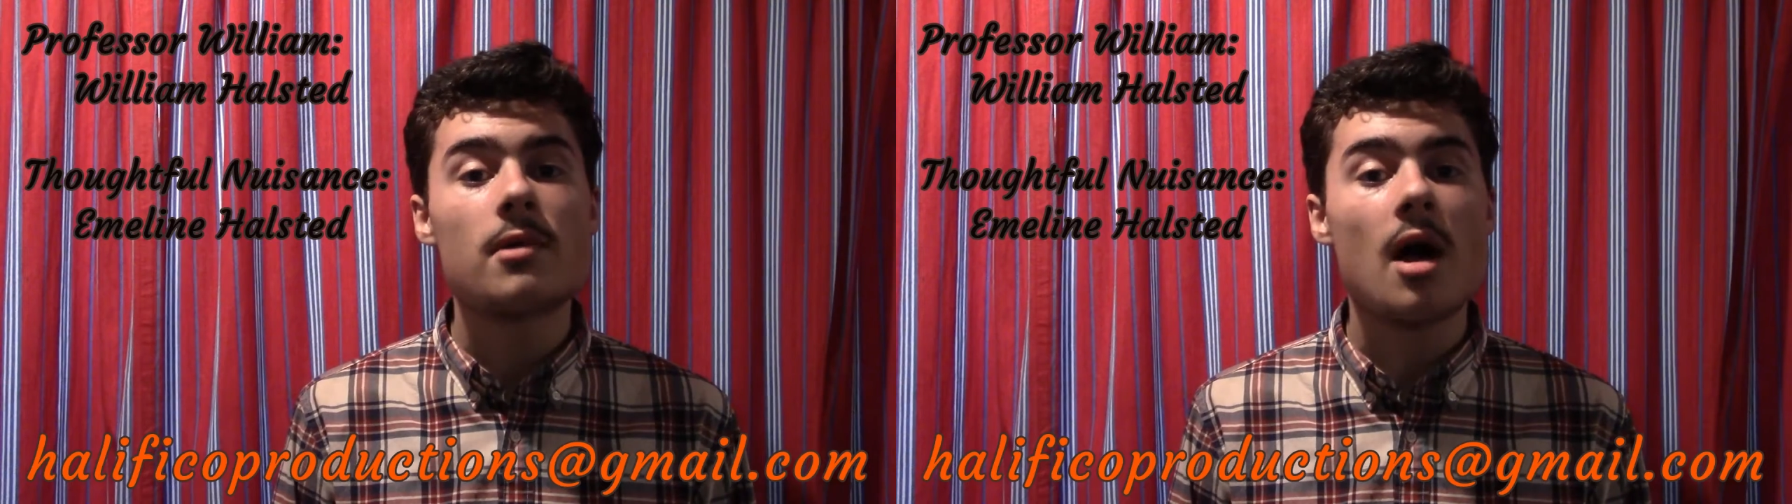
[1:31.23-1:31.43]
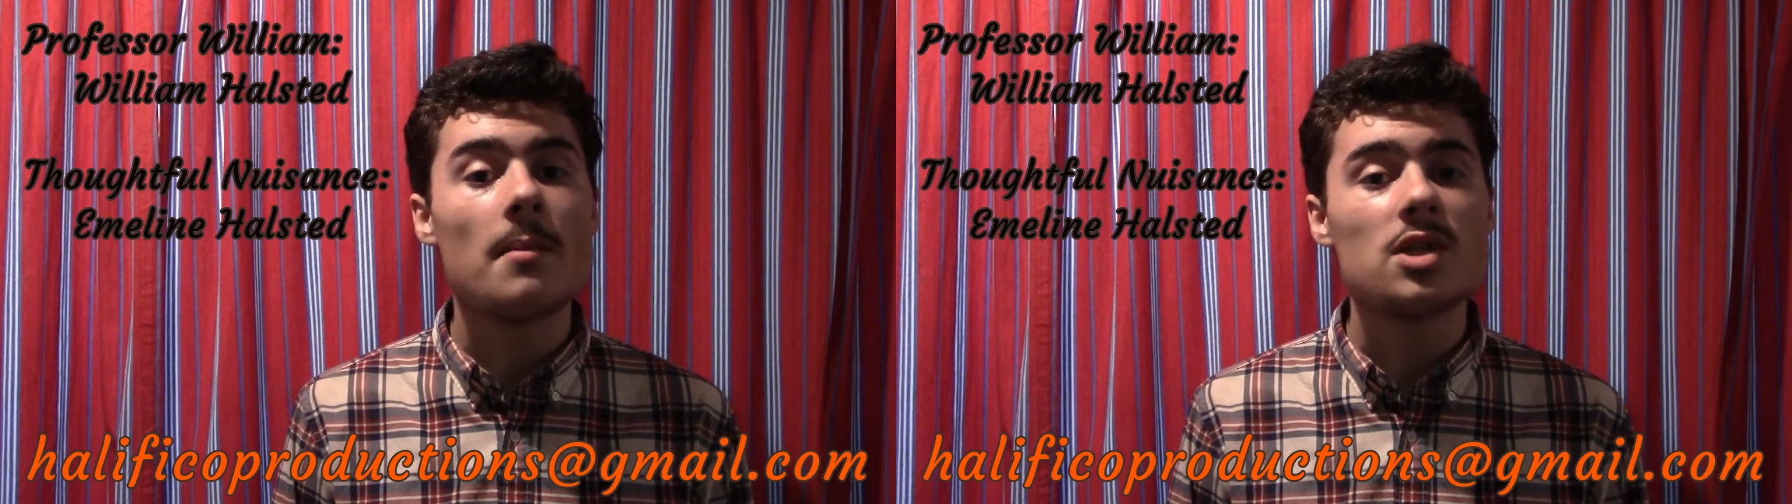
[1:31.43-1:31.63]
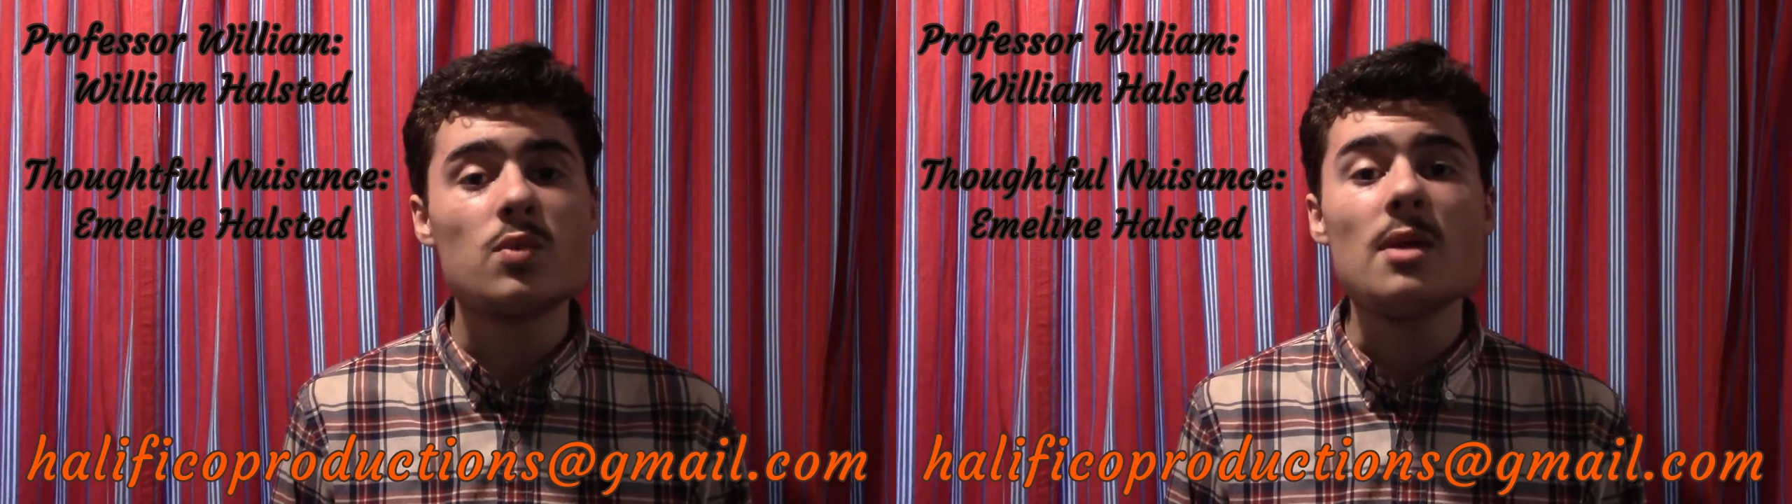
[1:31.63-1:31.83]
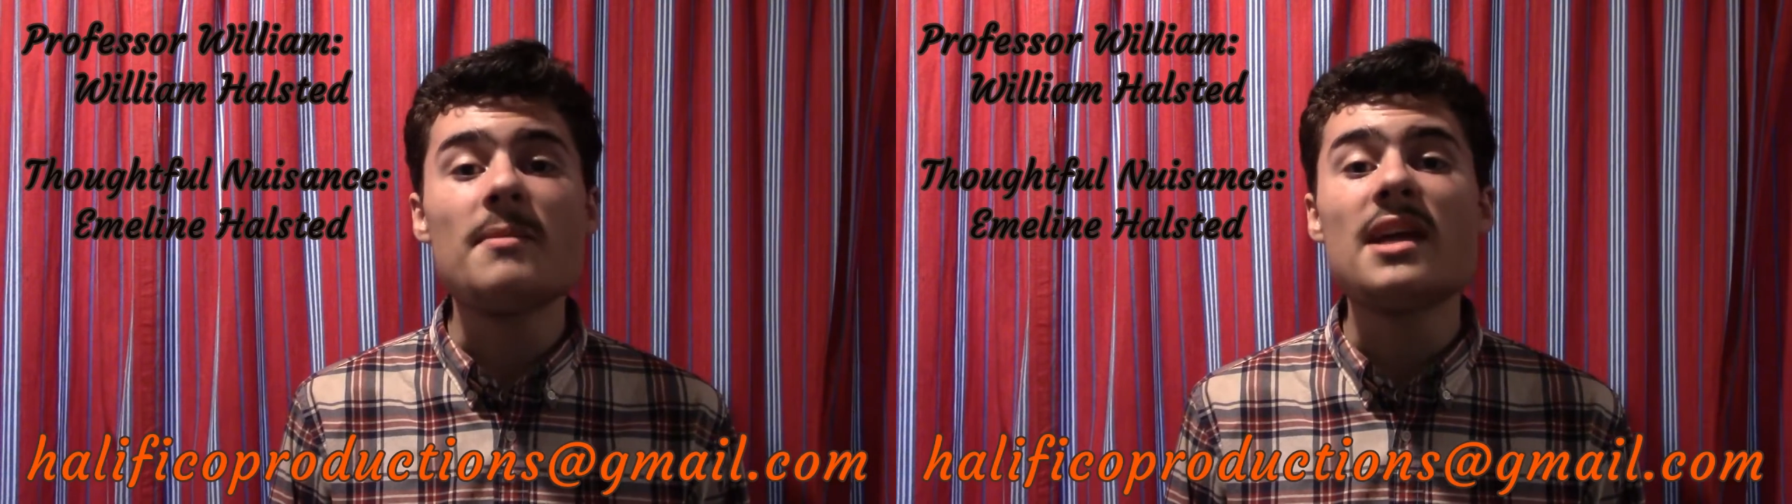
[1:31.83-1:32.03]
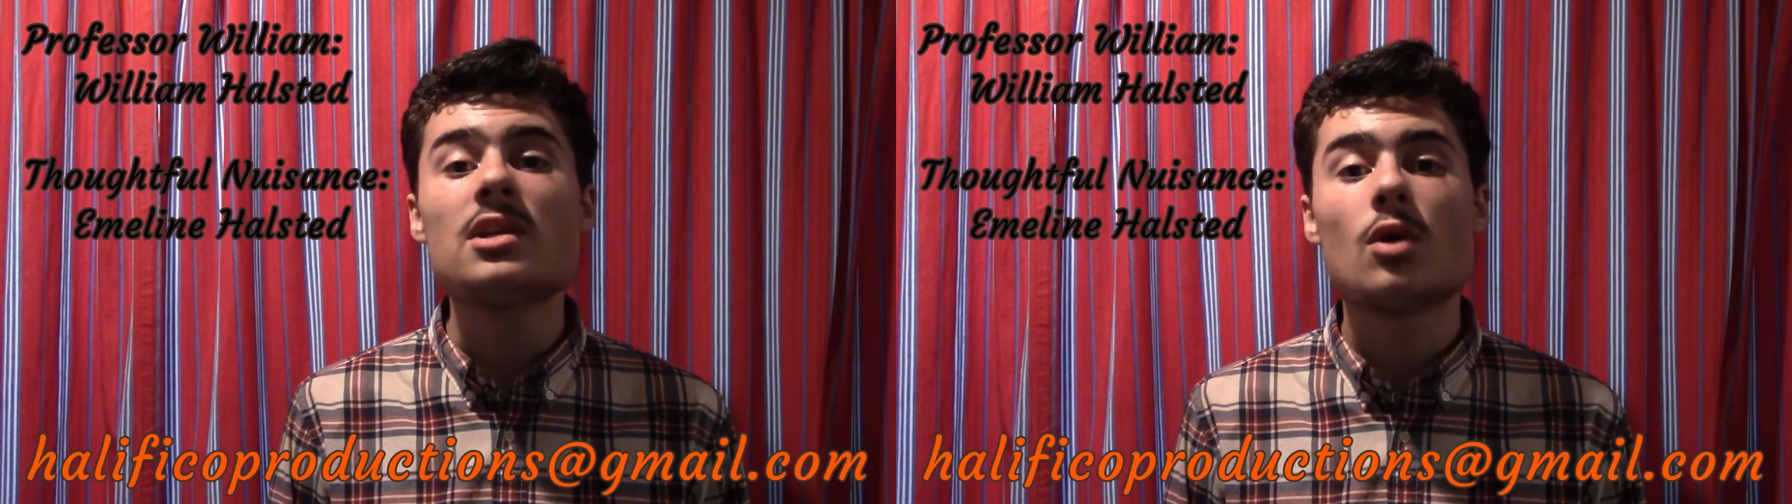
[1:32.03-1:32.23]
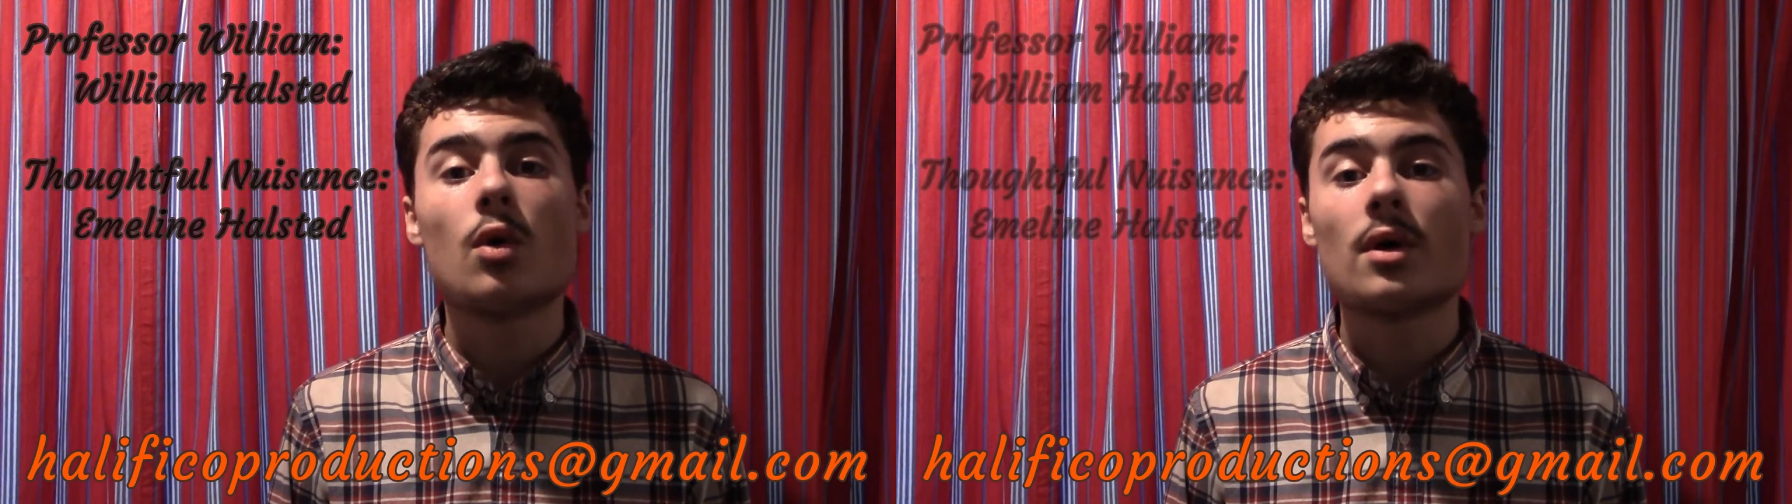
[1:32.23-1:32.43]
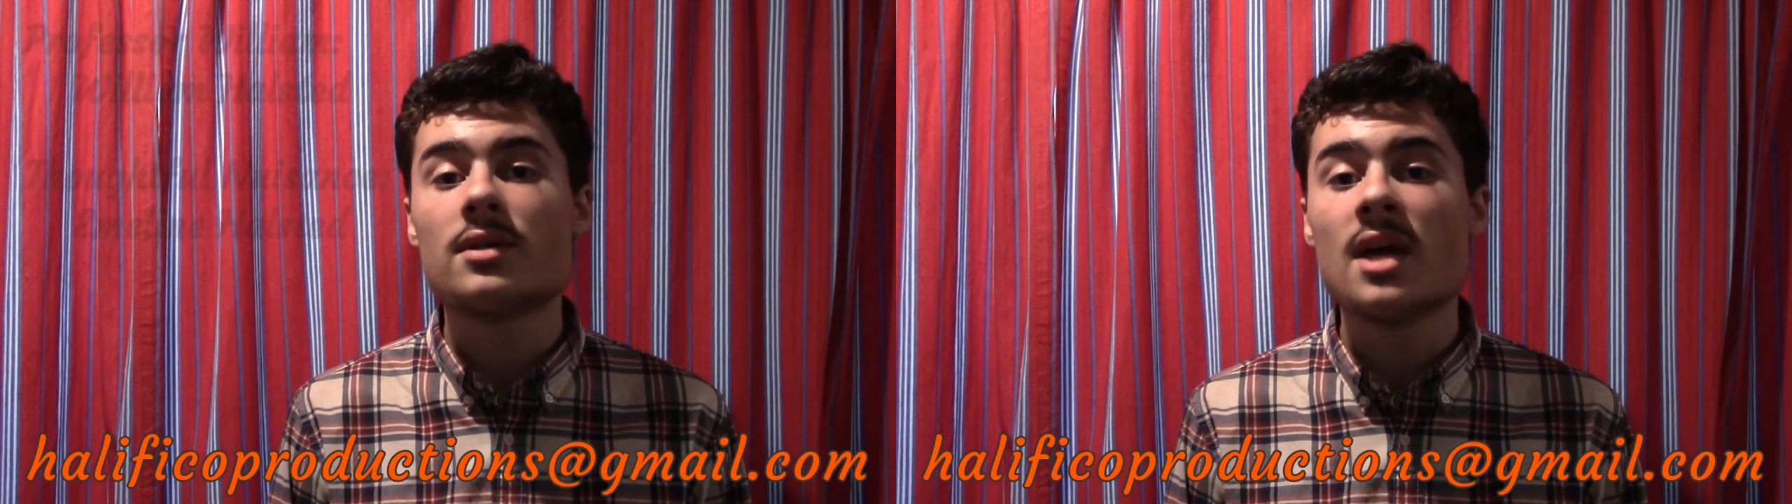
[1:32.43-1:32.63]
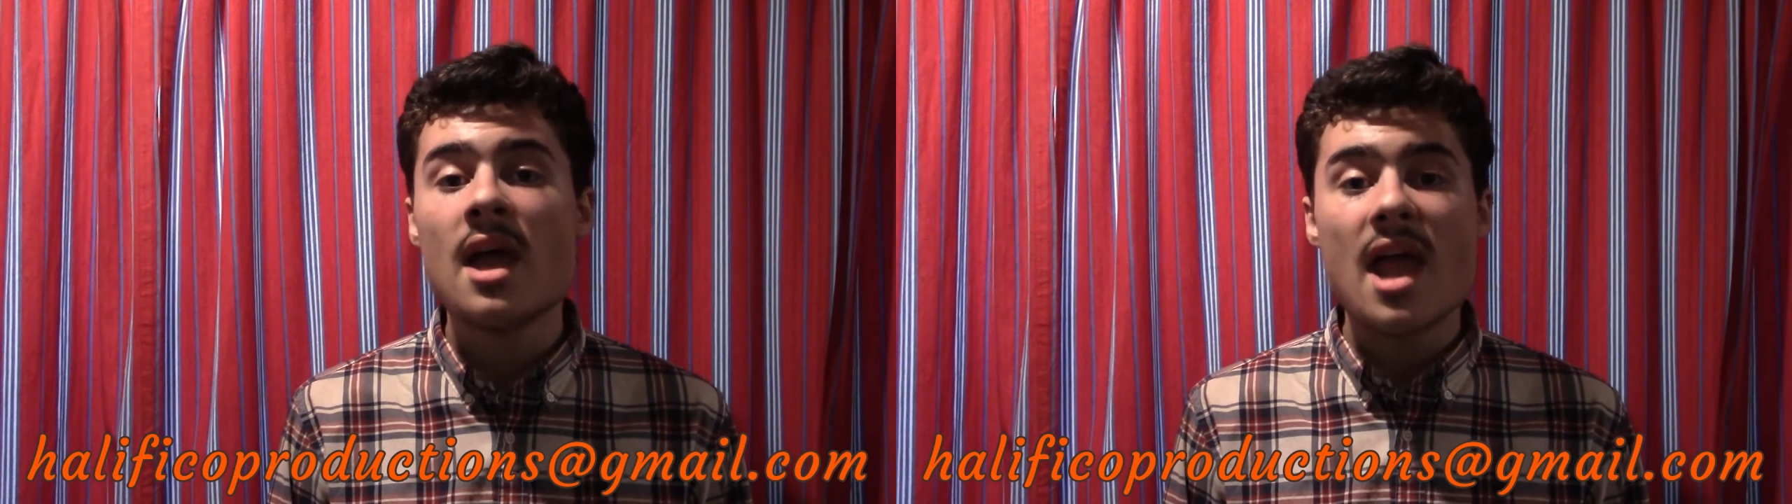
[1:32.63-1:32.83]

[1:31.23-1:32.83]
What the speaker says: comments will be ignored,